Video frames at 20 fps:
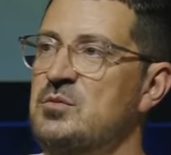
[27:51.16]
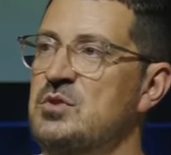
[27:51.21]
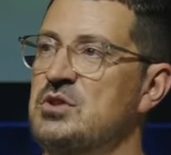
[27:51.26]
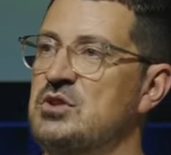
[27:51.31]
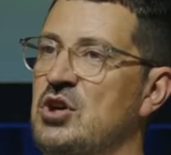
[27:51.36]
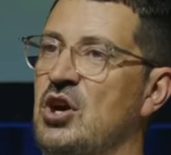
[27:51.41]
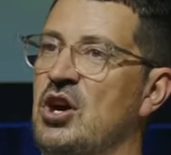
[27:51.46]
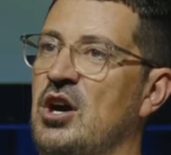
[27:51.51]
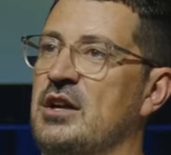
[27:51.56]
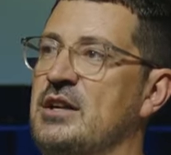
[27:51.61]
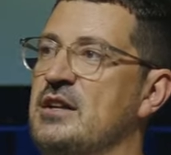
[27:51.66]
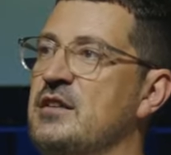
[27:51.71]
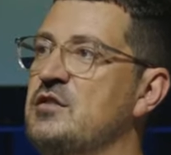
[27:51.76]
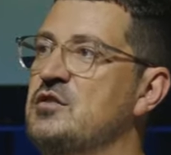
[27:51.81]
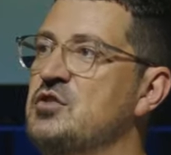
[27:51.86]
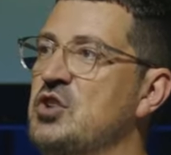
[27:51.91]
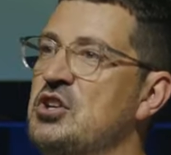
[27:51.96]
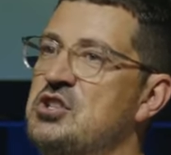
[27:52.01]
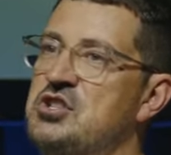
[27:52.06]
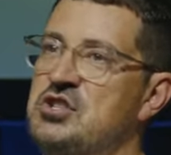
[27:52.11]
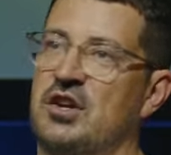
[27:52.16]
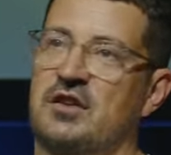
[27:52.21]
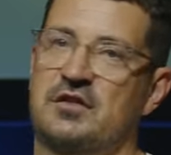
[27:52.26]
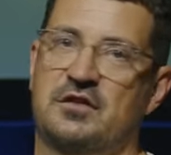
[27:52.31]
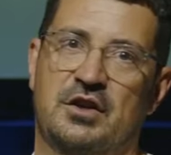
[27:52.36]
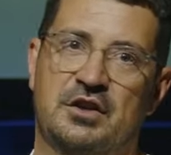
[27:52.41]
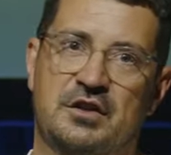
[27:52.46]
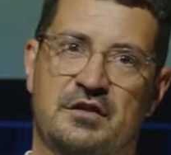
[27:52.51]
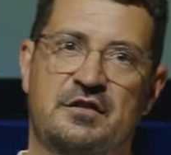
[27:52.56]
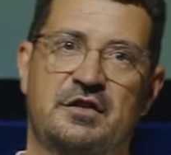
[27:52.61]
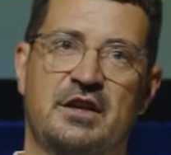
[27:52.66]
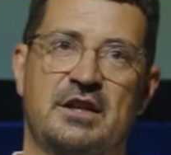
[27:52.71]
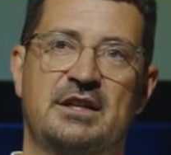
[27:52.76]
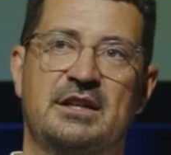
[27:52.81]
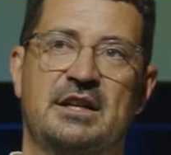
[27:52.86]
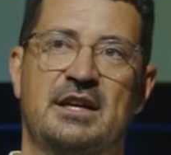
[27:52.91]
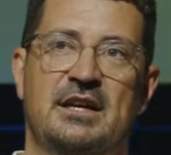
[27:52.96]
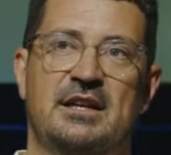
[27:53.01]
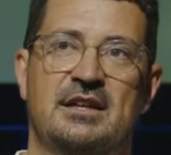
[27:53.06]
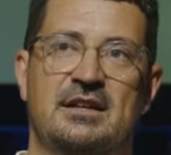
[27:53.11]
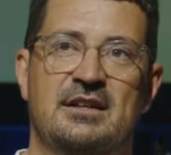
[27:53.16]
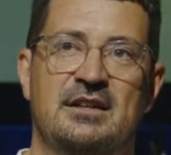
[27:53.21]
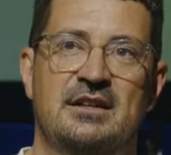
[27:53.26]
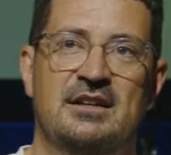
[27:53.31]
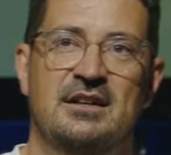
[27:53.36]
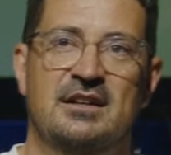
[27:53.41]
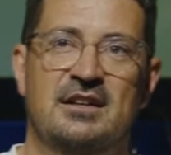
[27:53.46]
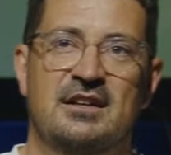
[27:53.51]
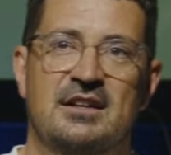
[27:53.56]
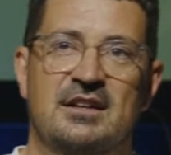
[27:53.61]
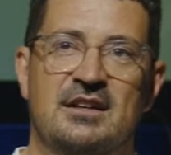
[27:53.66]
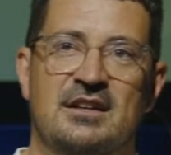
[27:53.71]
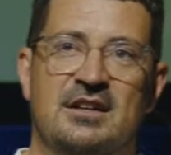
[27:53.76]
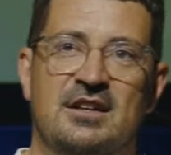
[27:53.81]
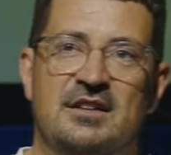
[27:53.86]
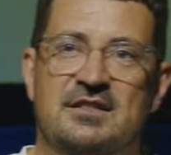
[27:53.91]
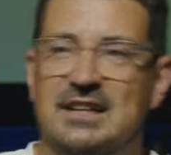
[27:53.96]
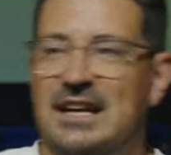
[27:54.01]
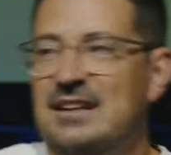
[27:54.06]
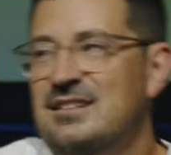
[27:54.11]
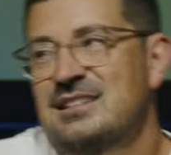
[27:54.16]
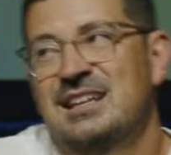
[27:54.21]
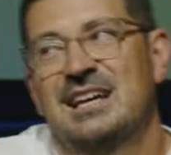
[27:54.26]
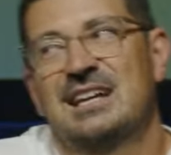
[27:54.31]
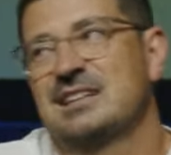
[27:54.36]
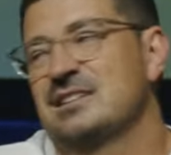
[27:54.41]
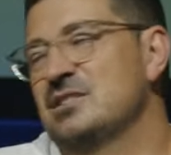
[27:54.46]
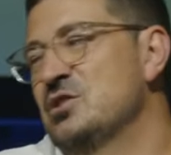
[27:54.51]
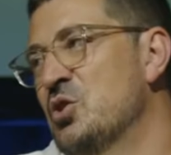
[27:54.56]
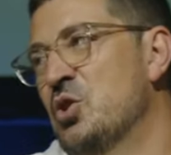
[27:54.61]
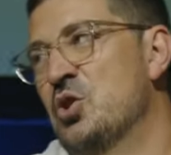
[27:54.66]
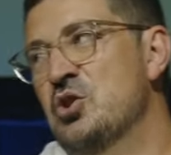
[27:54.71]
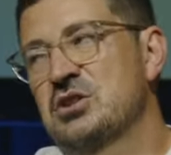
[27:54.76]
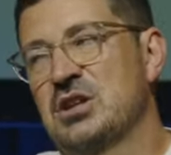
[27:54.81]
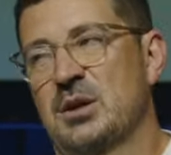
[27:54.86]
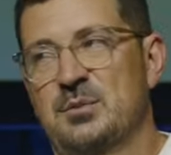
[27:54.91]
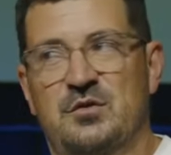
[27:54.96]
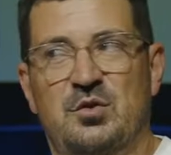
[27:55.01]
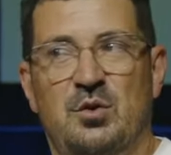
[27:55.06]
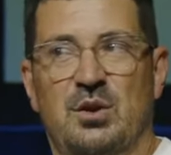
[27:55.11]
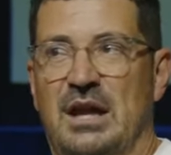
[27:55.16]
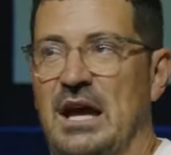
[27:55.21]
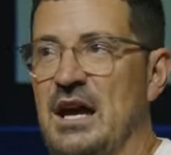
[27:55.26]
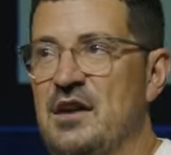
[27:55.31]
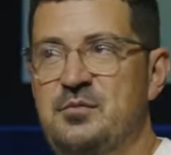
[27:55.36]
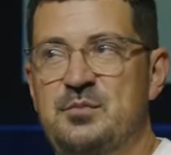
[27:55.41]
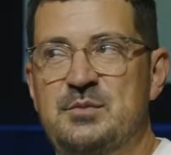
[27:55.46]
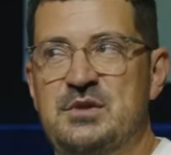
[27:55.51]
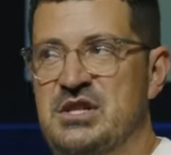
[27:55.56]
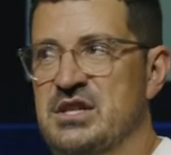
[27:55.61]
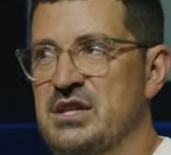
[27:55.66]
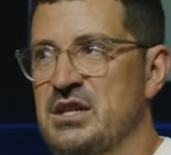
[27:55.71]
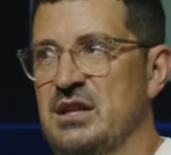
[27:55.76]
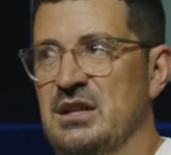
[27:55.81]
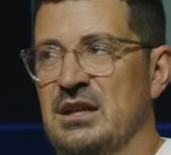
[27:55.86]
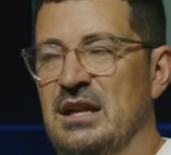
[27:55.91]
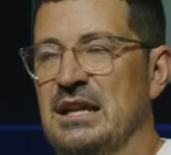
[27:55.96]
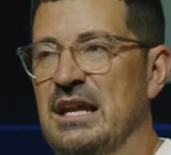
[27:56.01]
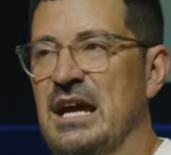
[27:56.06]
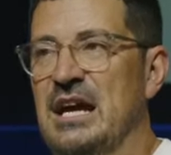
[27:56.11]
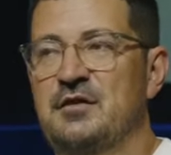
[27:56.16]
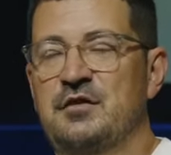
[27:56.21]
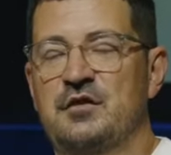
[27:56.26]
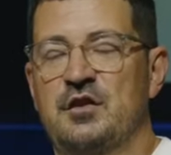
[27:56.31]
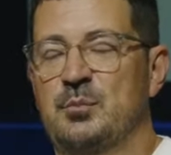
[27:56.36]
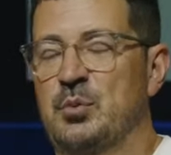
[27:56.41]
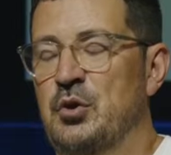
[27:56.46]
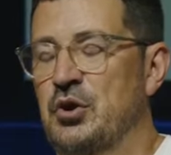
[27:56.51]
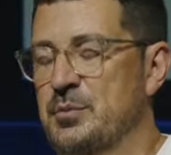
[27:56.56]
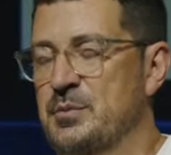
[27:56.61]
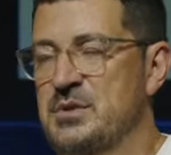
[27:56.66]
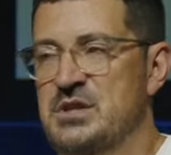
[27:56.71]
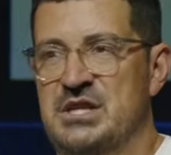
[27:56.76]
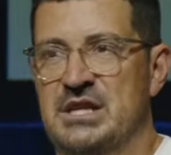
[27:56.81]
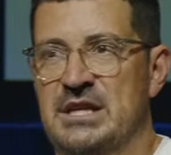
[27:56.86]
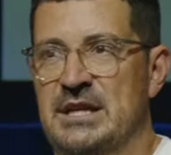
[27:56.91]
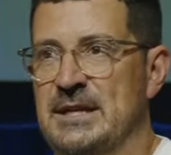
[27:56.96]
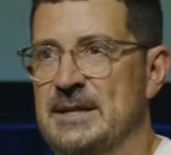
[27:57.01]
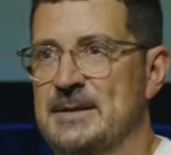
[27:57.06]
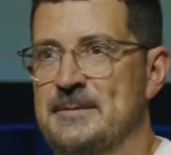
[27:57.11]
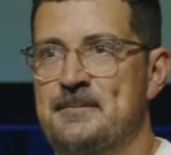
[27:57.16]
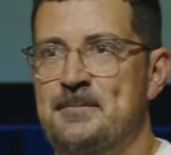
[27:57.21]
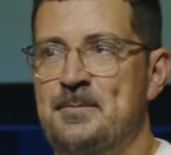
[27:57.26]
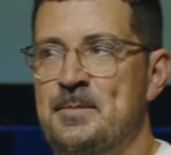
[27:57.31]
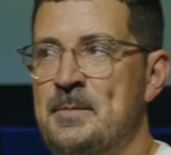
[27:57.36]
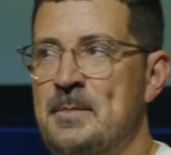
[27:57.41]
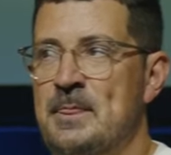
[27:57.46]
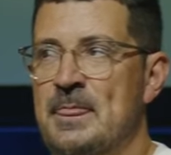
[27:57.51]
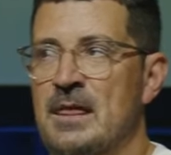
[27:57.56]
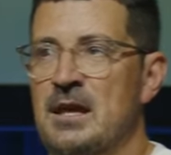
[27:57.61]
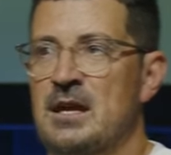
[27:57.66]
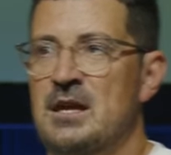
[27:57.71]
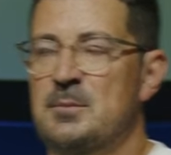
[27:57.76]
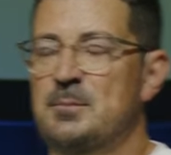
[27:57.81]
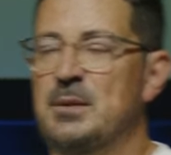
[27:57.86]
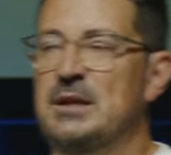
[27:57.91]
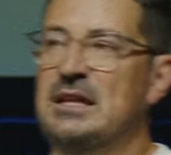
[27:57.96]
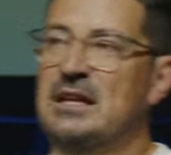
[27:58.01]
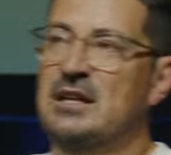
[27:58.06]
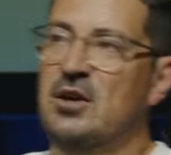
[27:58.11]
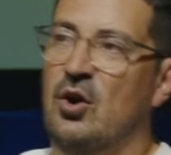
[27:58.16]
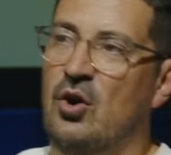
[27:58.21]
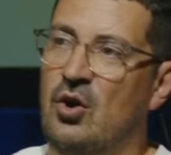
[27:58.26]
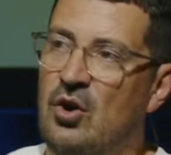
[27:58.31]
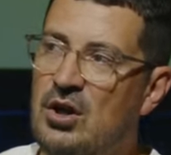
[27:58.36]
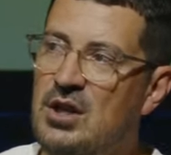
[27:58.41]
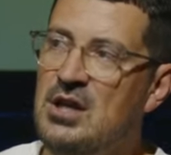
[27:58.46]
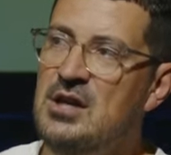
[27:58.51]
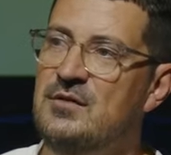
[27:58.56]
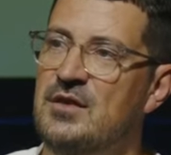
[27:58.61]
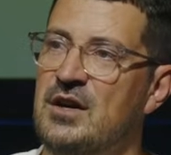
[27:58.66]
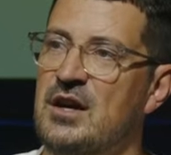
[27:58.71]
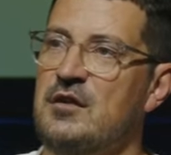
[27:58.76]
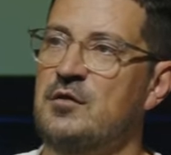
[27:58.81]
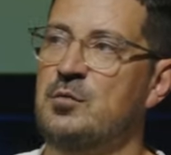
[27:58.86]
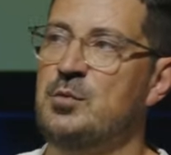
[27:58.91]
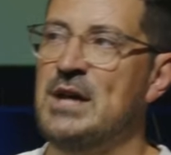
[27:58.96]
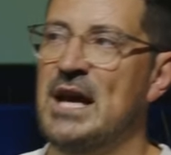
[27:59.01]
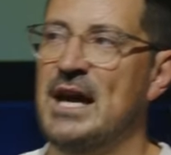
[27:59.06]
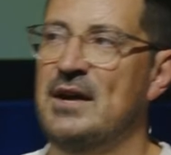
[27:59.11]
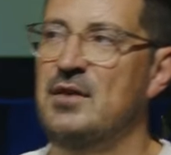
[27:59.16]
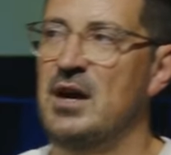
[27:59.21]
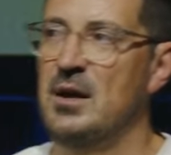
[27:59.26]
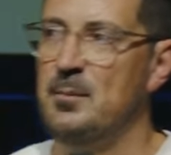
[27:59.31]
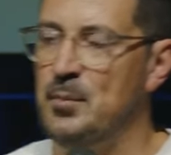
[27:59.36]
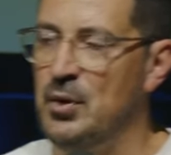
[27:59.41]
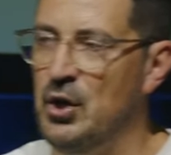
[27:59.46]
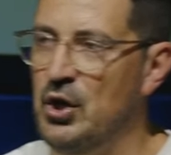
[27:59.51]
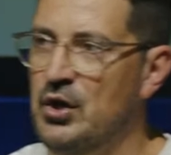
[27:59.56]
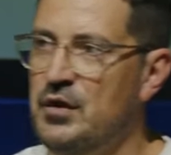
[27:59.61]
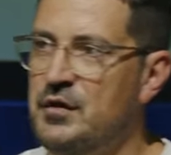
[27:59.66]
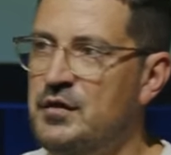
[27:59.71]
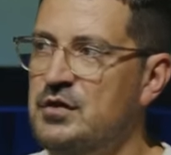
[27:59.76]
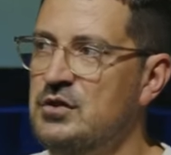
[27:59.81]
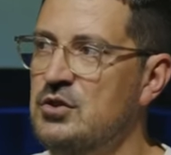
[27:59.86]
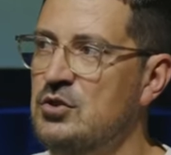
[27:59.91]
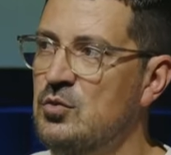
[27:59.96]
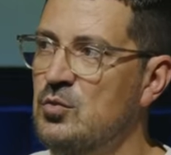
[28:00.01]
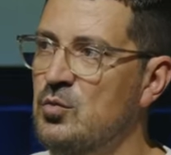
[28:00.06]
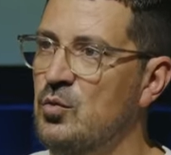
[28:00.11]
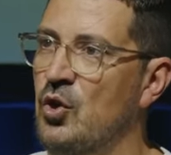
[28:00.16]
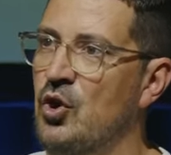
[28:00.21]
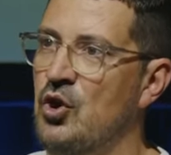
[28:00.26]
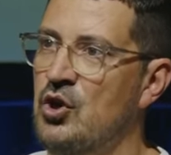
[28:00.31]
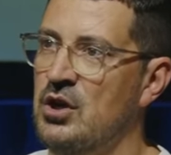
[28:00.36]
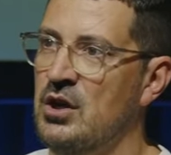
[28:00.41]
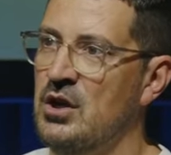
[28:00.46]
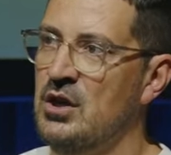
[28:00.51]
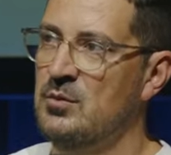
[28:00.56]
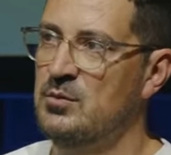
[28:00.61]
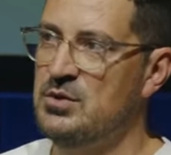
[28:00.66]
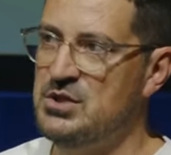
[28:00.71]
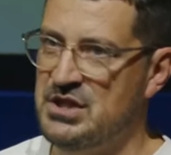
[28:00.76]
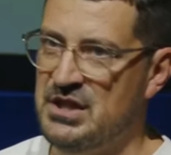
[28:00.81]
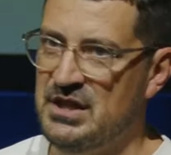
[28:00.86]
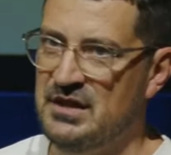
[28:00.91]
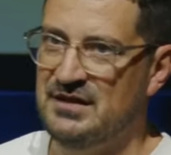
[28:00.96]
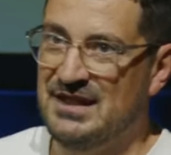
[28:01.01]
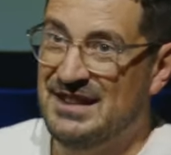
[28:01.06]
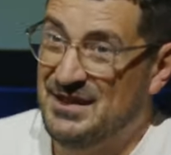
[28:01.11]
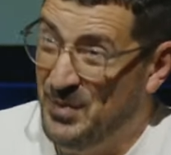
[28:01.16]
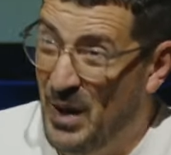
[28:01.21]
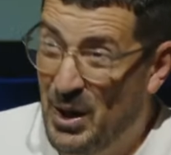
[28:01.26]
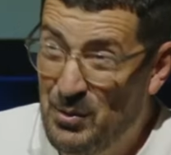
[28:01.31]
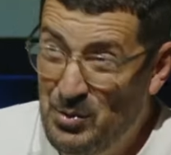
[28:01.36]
with God is not just on a Sunday. Because that's like you're hooked up to a life machine, a life support machine. But that all of us, we have our personal walk with Jesus. That's why